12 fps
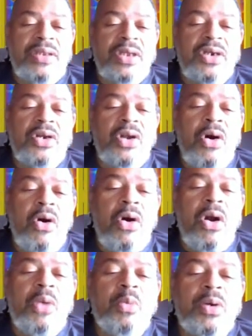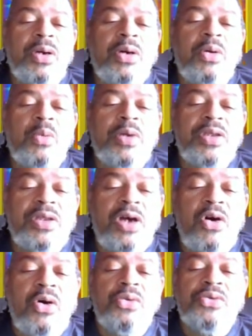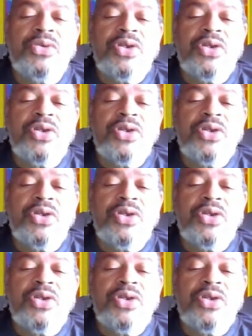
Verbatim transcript: The Lord will withhold